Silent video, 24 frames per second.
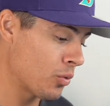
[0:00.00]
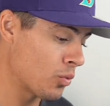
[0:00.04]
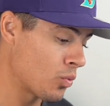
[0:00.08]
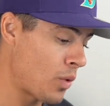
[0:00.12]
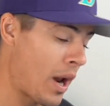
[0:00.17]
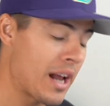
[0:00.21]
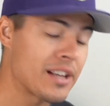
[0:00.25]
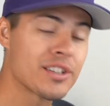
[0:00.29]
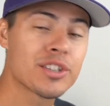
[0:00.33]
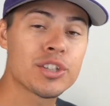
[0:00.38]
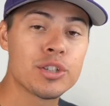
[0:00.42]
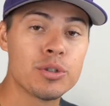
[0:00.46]

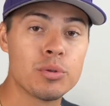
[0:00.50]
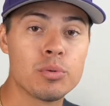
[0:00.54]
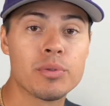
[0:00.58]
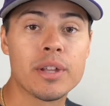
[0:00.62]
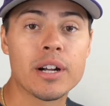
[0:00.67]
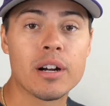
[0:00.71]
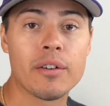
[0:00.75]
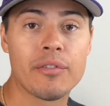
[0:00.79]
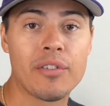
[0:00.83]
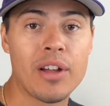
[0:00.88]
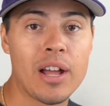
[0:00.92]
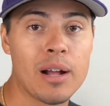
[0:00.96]
rescue
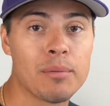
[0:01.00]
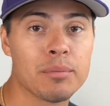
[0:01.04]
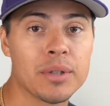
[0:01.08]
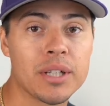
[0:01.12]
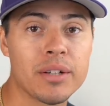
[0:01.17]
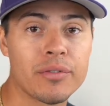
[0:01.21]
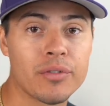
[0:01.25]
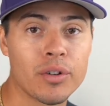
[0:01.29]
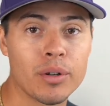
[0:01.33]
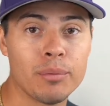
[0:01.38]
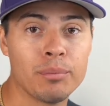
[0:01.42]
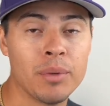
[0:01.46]
their
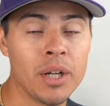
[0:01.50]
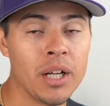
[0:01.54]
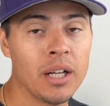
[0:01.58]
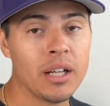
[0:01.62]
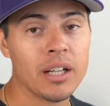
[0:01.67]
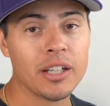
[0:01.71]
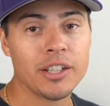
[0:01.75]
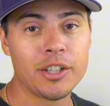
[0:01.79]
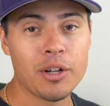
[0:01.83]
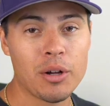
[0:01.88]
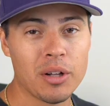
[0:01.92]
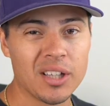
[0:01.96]
family from,
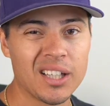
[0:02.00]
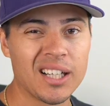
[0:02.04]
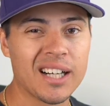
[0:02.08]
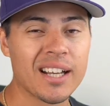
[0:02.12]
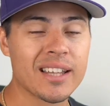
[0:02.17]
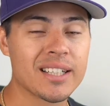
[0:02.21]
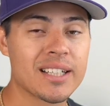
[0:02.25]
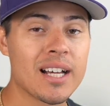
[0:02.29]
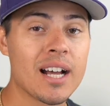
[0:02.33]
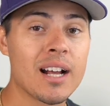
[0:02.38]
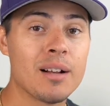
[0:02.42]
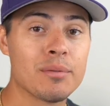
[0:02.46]
a lot
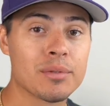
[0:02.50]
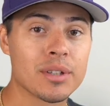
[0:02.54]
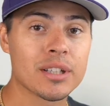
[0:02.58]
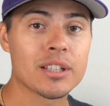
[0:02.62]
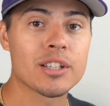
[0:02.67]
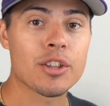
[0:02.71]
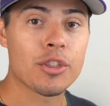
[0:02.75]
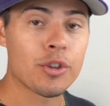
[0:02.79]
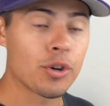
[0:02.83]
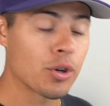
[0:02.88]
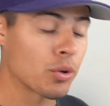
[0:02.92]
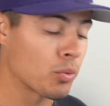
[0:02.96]
of the times
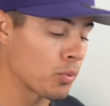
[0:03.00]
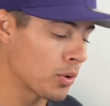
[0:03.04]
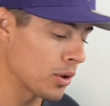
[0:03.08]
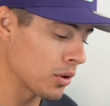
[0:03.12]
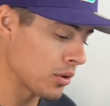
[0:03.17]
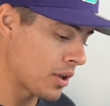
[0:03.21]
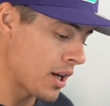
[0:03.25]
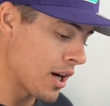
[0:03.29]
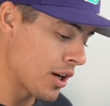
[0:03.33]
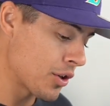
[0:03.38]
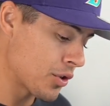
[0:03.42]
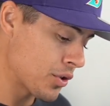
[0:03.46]
it's third
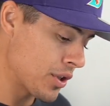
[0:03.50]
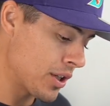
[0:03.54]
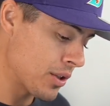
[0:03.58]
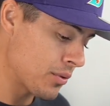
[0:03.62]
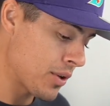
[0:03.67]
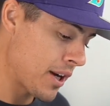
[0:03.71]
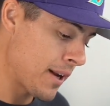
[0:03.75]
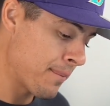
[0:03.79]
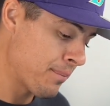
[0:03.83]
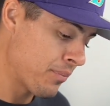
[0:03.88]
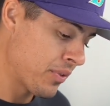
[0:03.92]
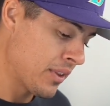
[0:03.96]
world countries,
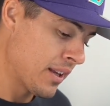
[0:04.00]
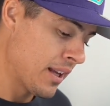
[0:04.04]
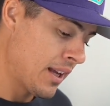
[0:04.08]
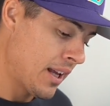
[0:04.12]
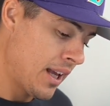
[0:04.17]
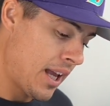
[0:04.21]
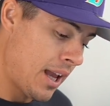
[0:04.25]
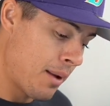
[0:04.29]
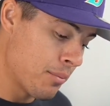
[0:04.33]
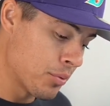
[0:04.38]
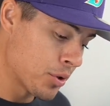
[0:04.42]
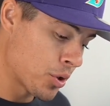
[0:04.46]
right?
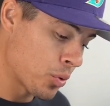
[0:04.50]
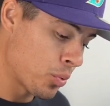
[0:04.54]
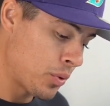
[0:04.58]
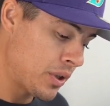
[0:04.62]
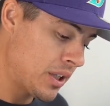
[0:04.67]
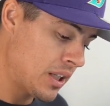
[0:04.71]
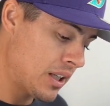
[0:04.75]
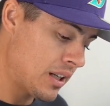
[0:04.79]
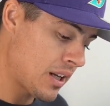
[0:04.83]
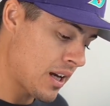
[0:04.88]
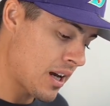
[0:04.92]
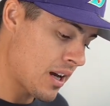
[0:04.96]
In
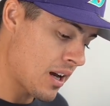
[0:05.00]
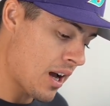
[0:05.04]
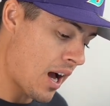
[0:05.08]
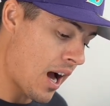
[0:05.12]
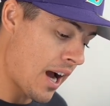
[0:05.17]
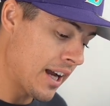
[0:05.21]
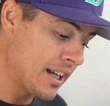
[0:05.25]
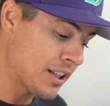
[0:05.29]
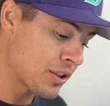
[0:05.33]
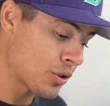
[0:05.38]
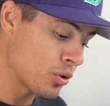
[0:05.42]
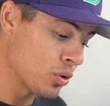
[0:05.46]
between
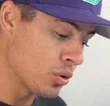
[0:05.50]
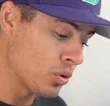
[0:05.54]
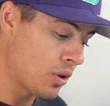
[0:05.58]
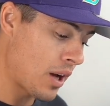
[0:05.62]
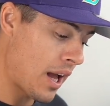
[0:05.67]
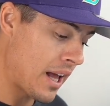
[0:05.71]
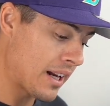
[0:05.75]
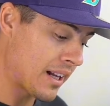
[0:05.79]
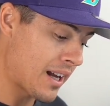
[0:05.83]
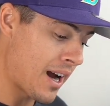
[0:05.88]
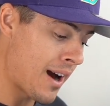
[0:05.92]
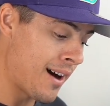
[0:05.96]
high school
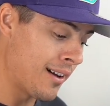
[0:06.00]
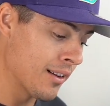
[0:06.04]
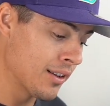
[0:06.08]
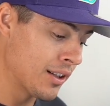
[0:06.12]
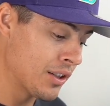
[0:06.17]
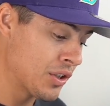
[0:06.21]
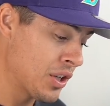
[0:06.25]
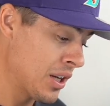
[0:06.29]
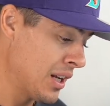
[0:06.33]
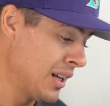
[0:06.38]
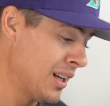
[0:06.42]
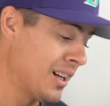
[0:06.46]
and
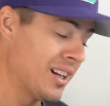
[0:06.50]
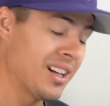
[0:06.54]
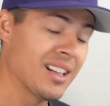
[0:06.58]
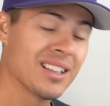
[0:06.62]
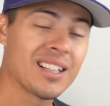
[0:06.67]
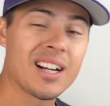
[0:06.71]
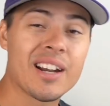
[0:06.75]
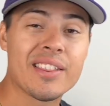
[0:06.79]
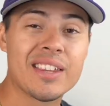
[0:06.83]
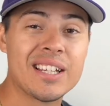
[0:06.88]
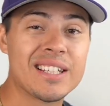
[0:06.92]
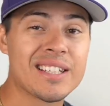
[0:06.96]
college,
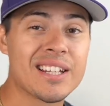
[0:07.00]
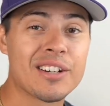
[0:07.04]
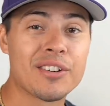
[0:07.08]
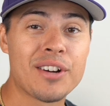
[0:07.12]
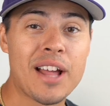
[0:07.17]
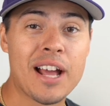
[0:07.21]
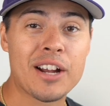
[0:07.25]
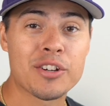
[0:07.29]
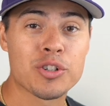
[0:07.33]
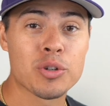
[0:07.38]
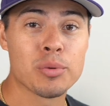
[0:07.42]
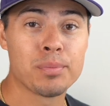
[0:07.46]
a lot of these
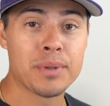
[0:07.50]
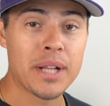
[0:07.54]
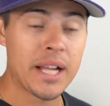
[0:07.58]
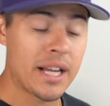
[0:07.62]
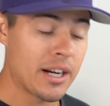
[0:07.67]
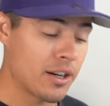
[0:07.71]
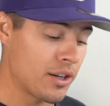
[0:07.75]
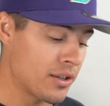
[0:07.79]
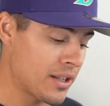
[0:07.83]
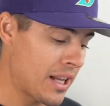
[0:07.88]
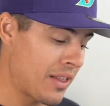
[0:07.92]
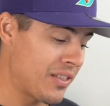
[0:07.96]
international
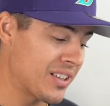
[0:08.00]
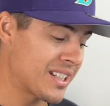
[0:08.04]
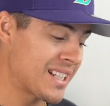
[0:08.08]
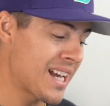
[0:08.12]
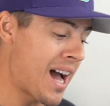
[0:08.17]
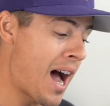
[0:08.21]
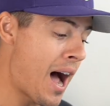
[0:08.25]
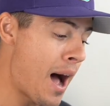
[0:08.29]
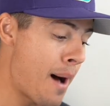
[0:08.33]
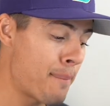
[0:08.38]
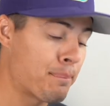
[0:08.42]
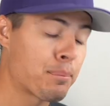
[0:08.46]
players and the
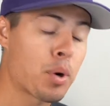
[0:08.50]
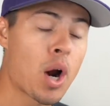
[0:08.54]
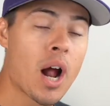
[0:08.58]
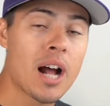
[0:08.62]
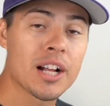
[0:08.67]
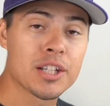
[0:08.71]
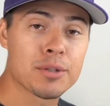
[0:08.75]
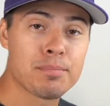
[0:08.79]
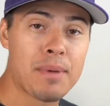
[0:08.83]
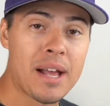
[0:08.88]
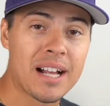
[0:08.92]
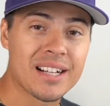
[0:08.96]
top
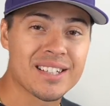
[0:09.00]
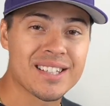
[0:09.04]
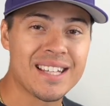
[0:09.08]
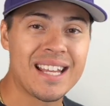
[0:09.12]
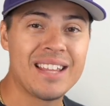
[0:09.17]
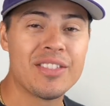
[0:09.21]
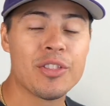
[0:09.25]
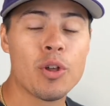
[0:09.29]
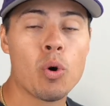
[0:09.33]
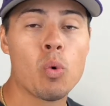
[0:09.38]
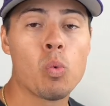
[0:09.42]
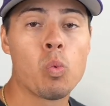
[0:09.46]
prospects
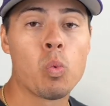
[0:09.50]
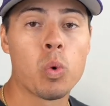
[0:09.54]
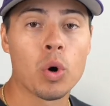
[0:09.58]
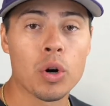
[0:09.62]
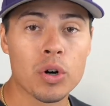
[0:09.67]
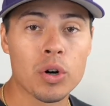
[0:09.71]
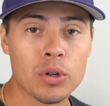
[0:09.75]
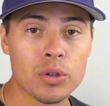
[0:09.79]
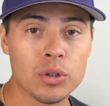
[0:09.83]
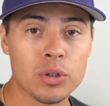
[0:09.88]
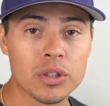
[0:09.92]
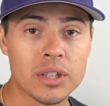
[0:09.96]
in the
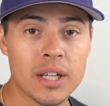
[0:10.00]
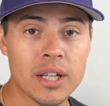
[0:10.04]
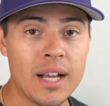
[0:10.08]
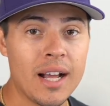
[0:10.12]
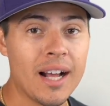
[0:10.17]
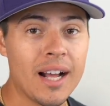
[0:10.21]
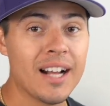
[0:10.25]
world,